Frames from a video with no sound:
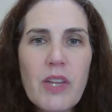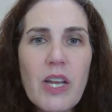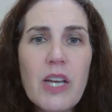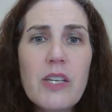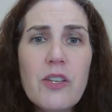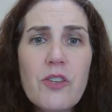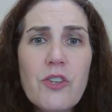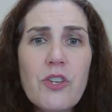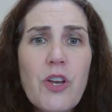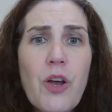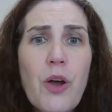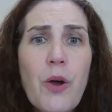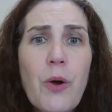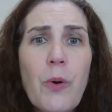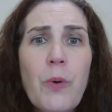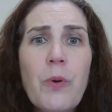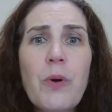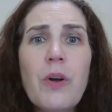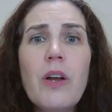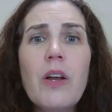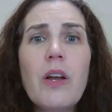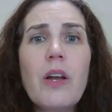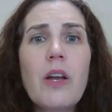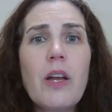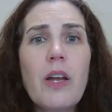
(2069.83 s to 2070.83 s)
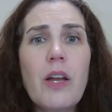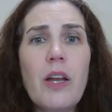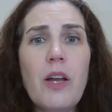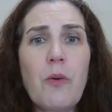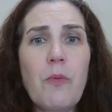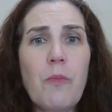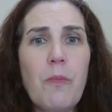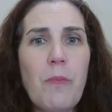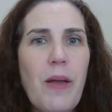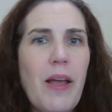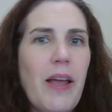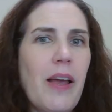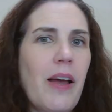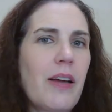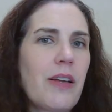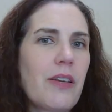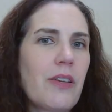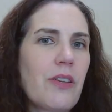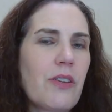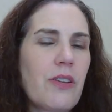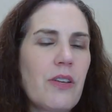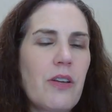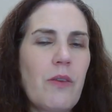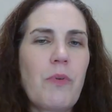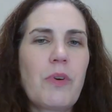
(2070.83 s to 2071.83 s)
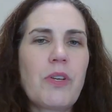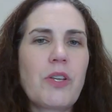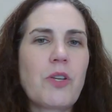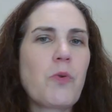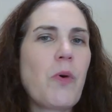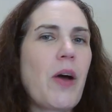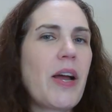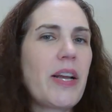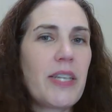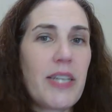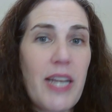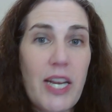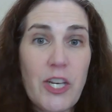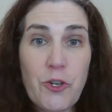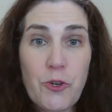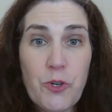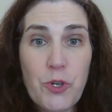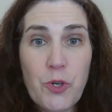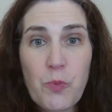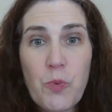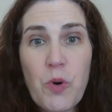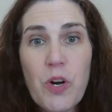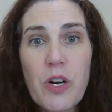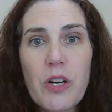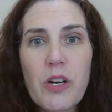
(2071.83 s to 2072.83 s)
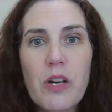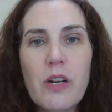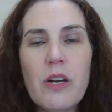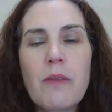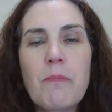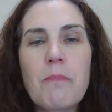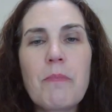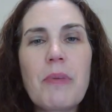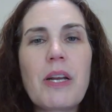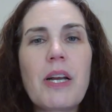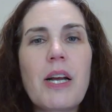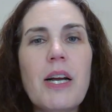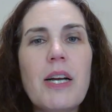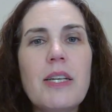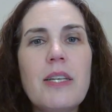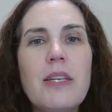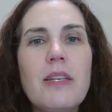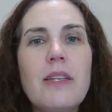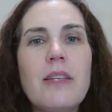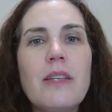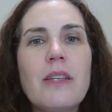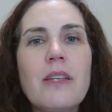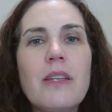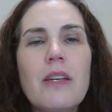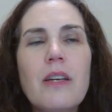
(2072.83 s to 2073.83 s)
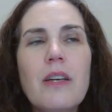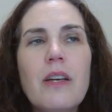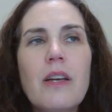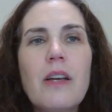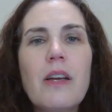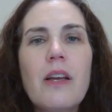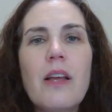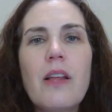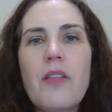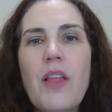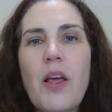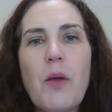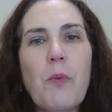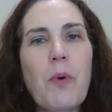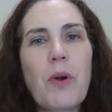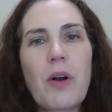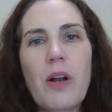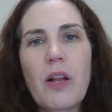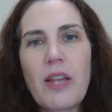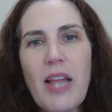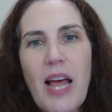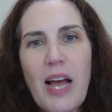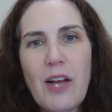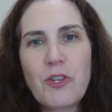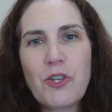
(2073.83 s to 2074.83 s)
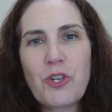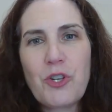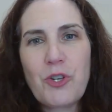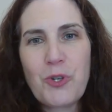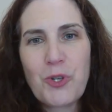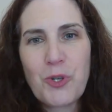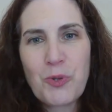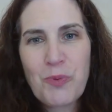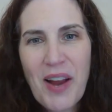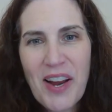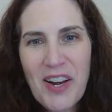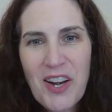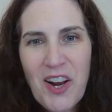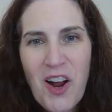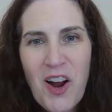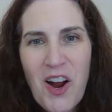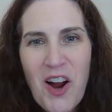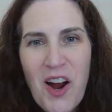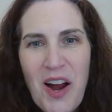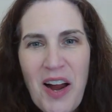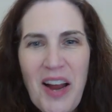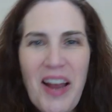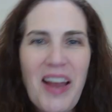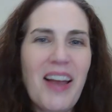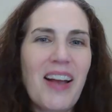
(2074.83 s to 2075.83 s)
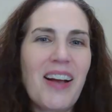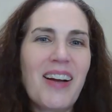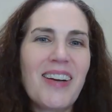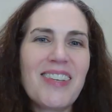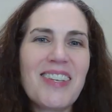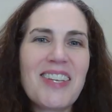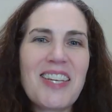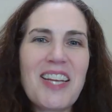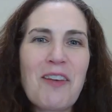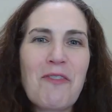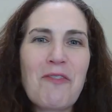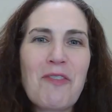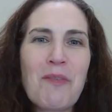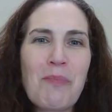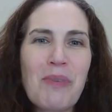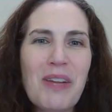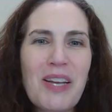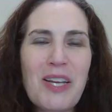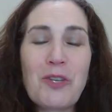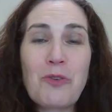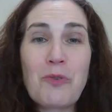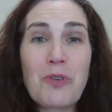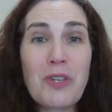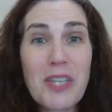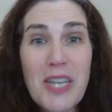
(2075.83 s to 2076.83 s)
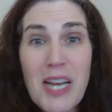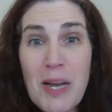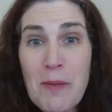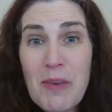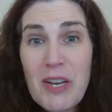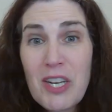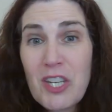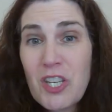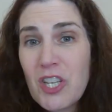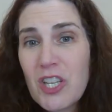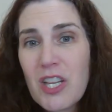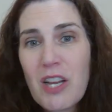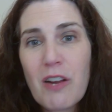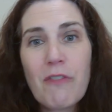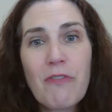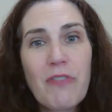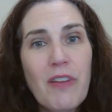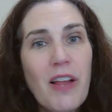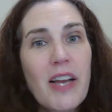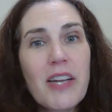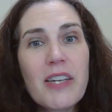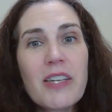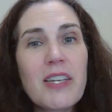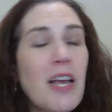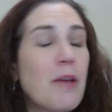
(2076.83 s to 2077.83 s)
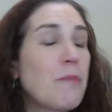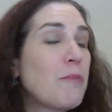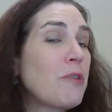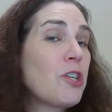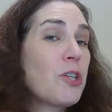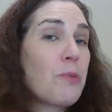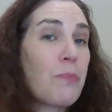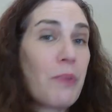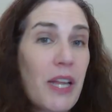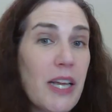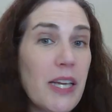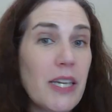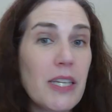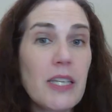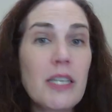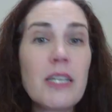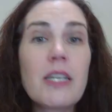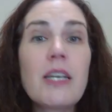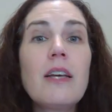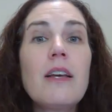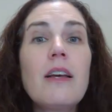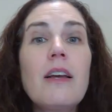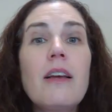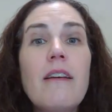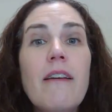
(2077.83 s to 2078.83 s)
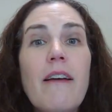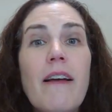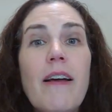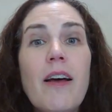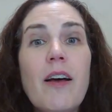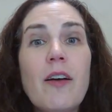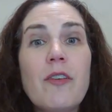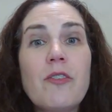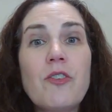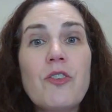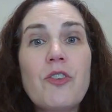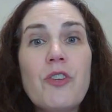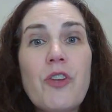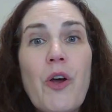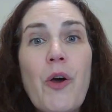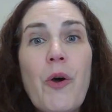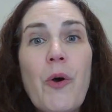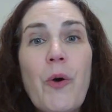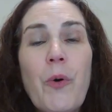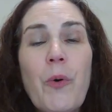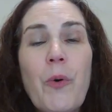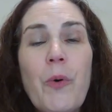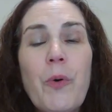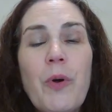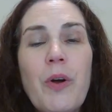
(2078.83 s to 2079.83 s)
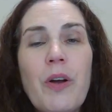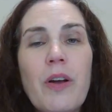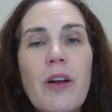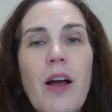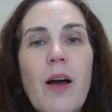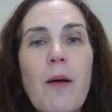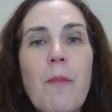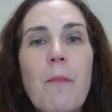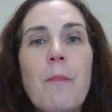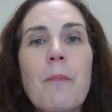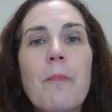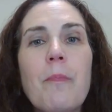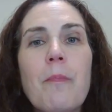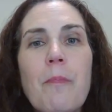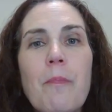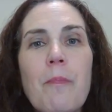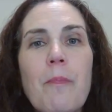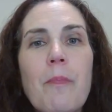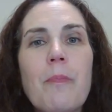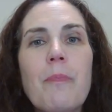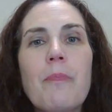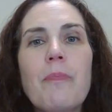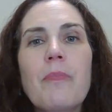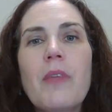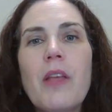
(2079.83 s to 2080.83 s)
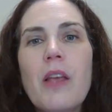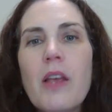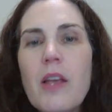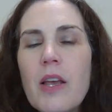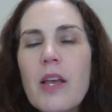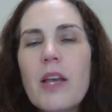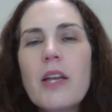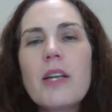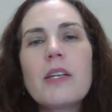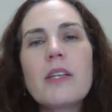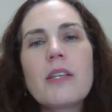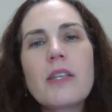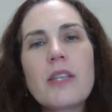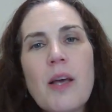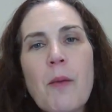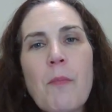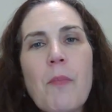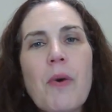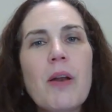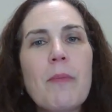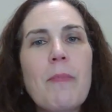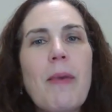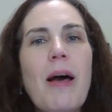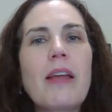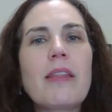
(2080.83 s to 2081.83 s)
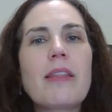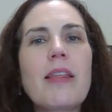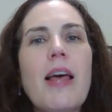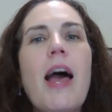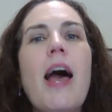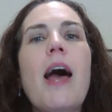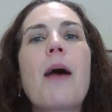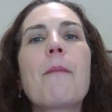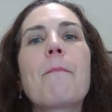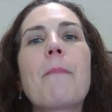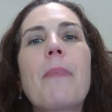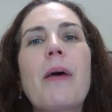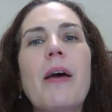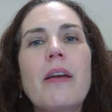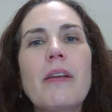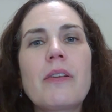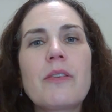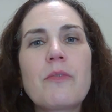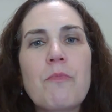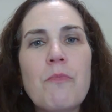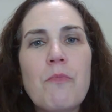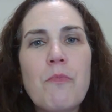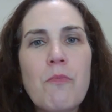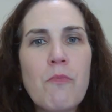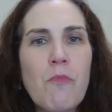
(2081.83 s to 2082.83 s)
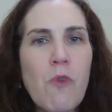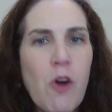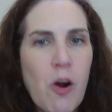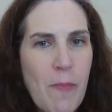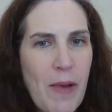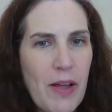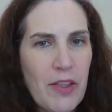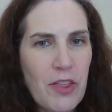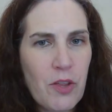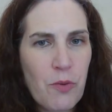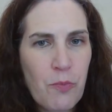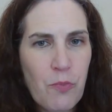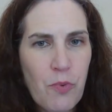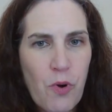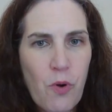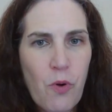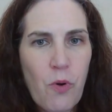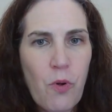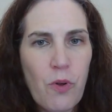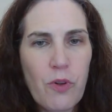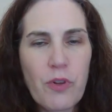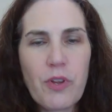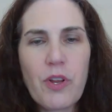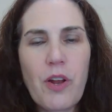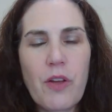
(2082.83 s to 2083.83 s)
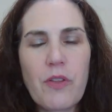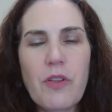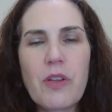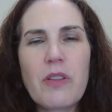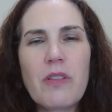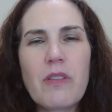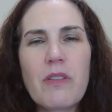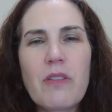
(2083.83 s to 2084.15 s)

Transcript: And it was quite dangerous work because they weren't allowed to use radar, and if the planes were damaged, they're flying damaged planes. And so it is somewhat about that, but more about the role, you know,